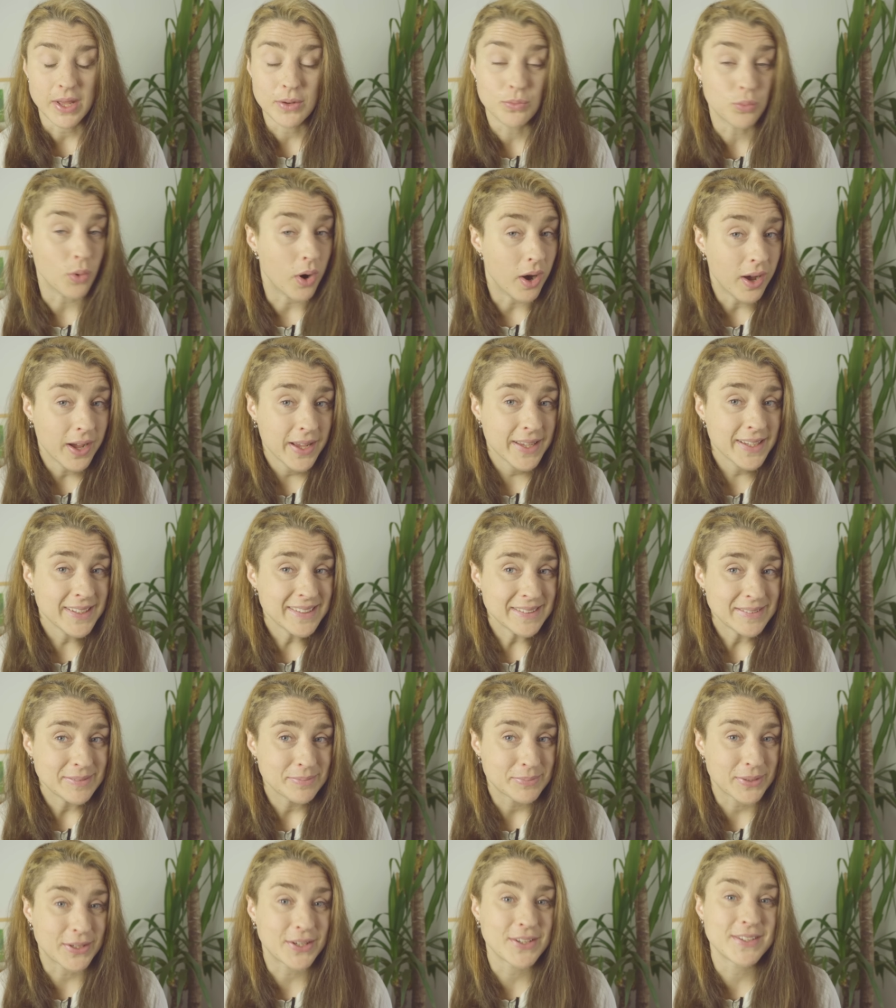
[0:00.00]
And why?
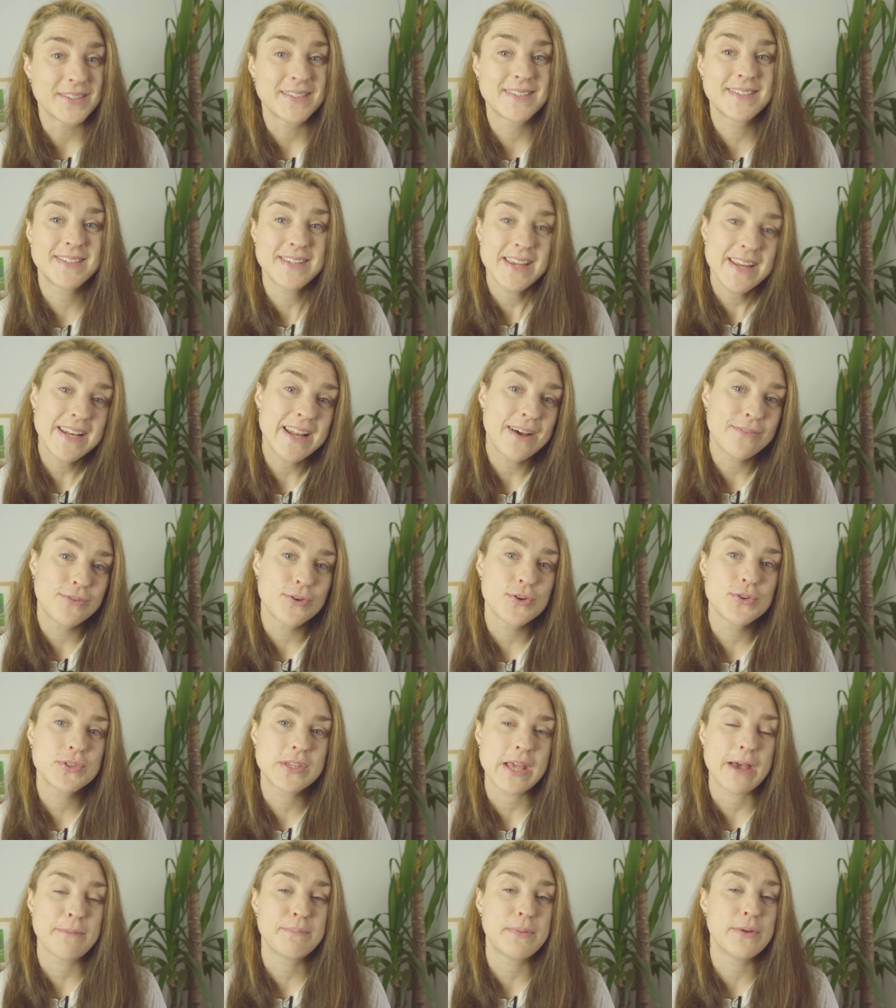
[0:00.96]
Because sea
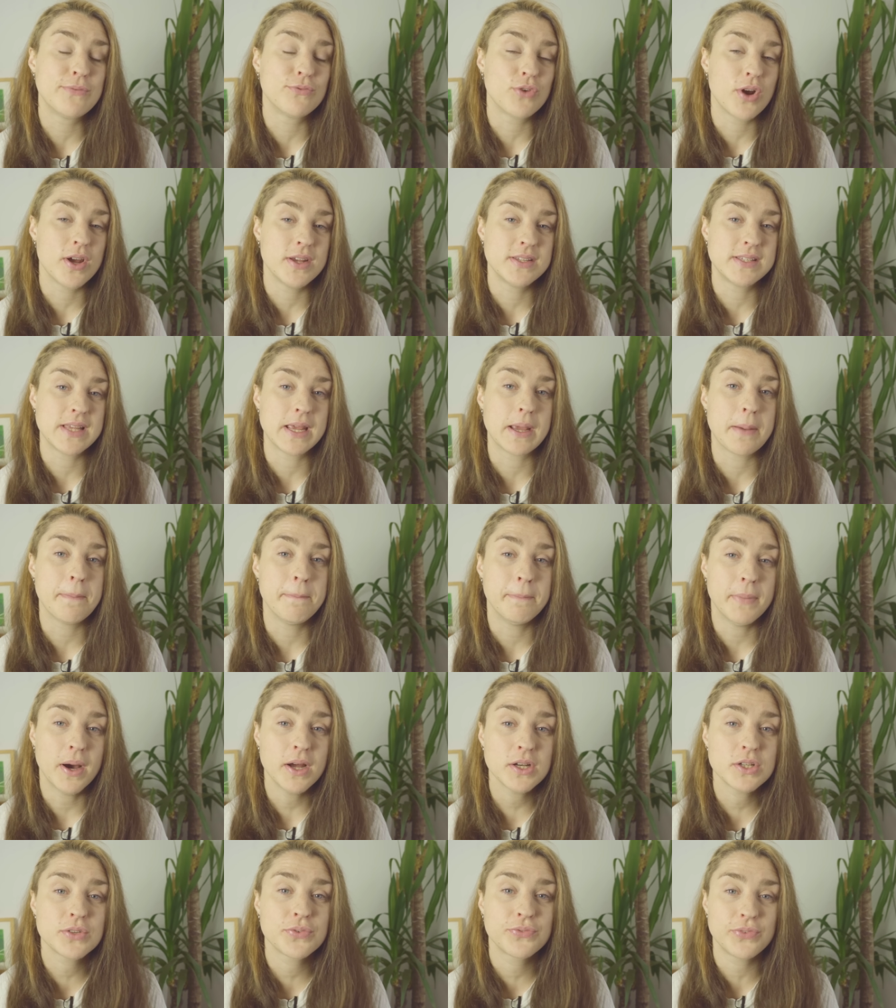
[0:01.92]
levels have been rising
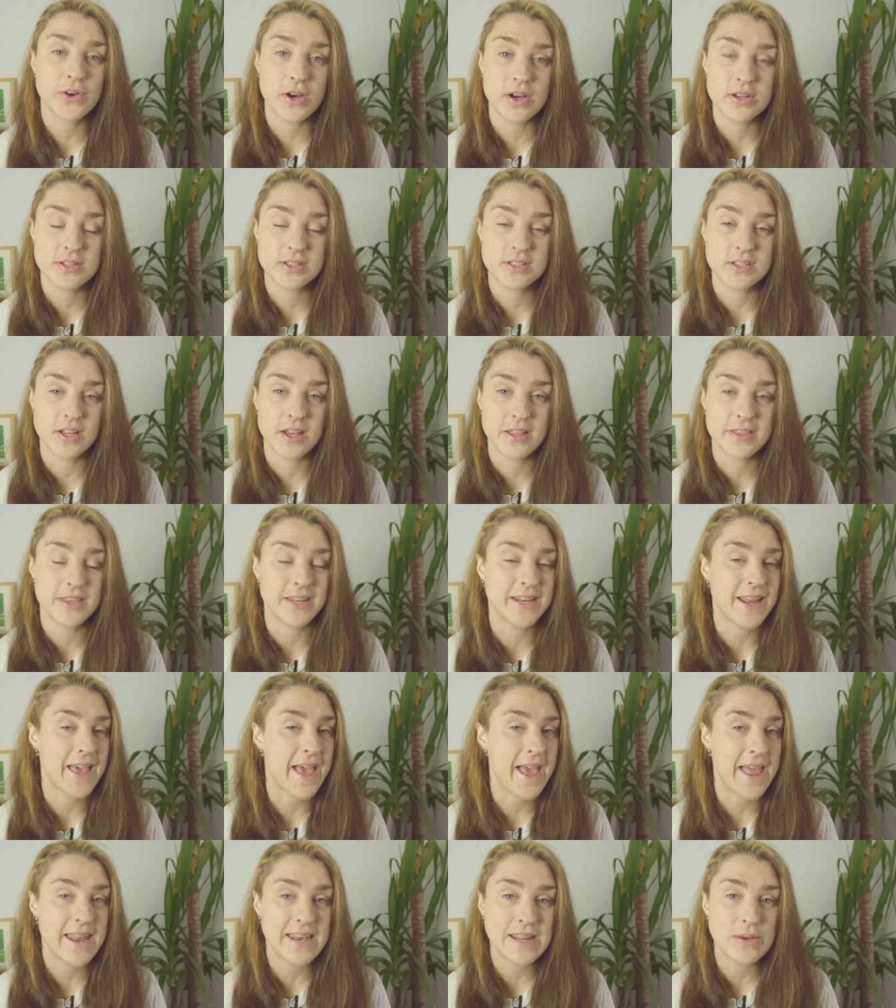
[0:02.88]
much faster than
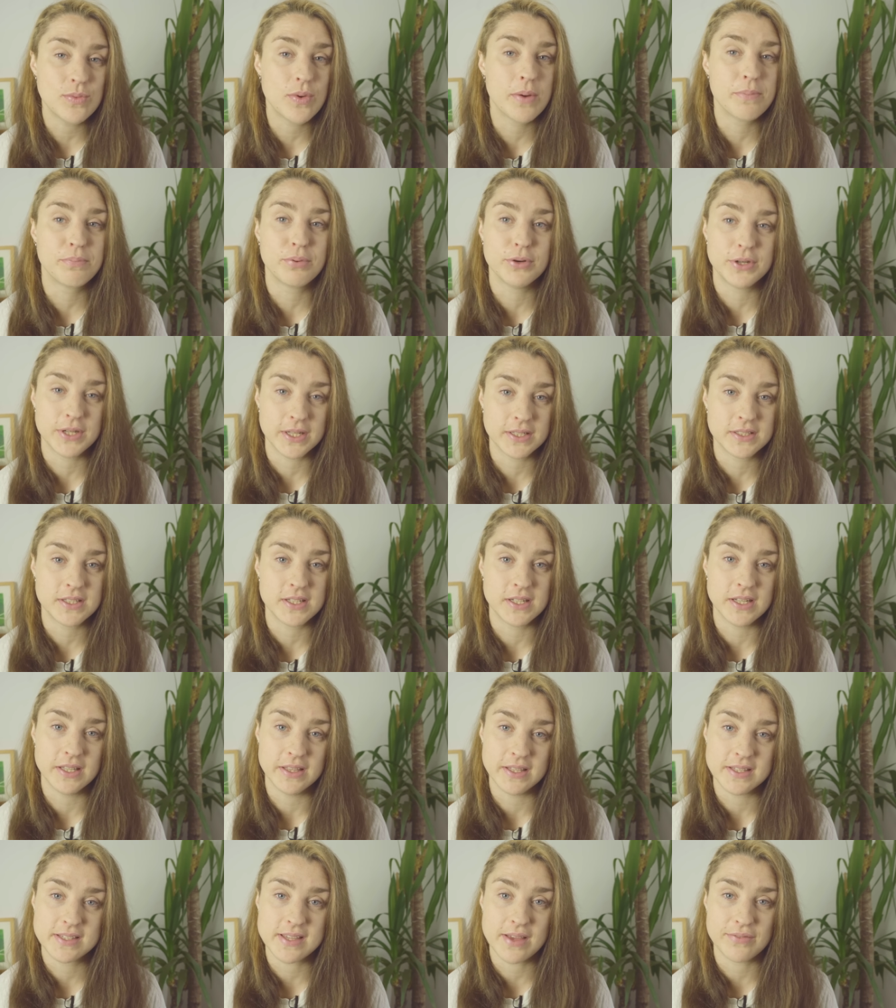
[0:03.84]
anyone predicted
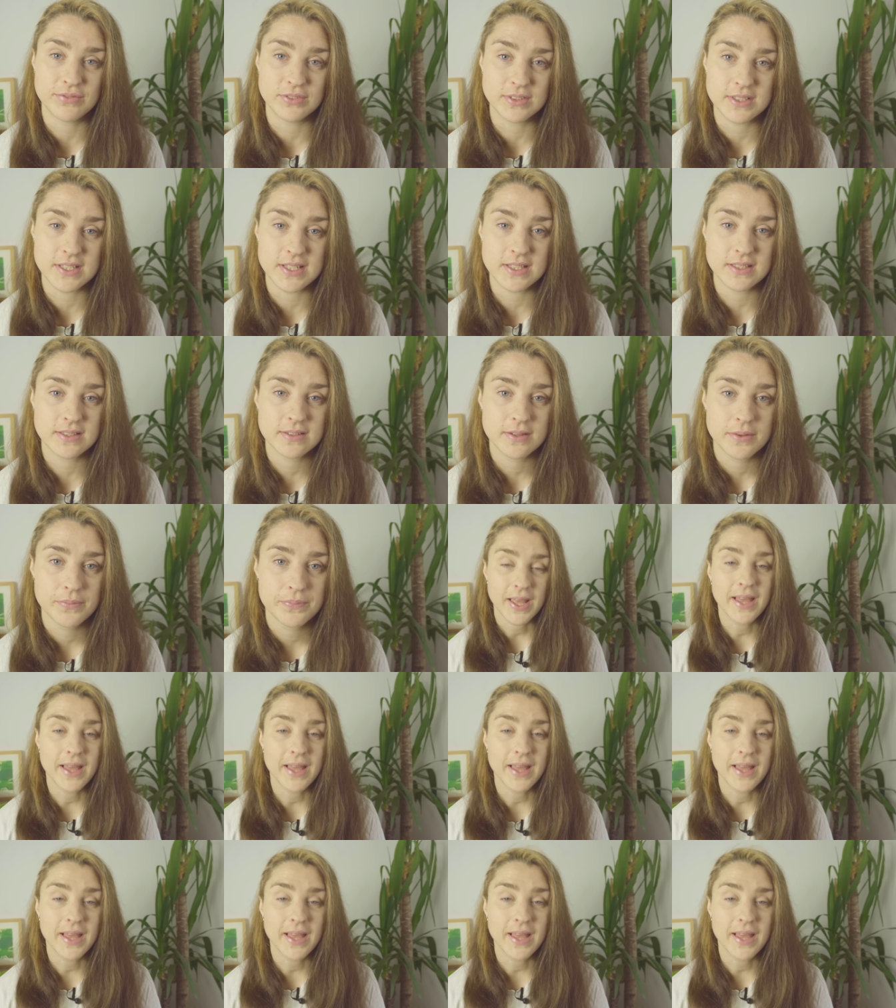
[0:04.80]
in the seventies.